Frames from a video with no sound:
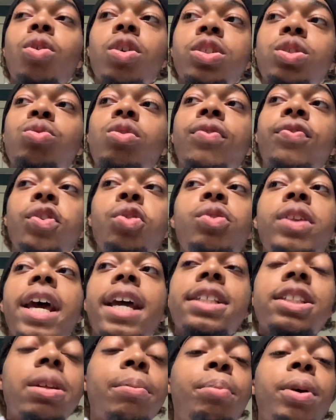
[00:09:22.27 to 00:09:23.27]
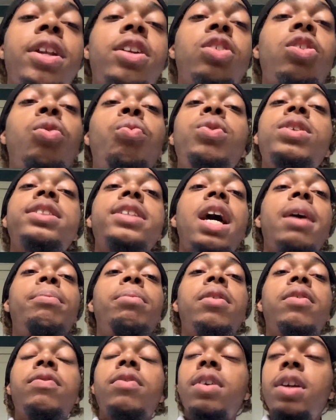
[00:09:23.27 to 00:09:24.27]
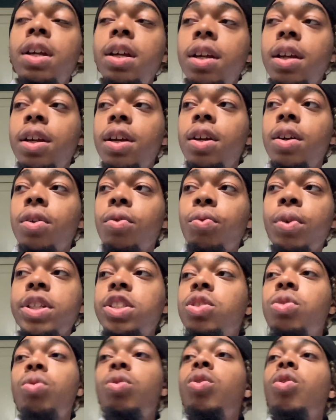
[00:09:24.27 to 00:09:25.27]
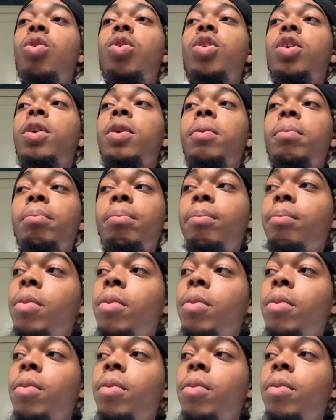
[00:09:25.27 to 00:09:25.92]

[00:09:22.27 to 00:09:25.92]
or to a few days depending on what type of ritual or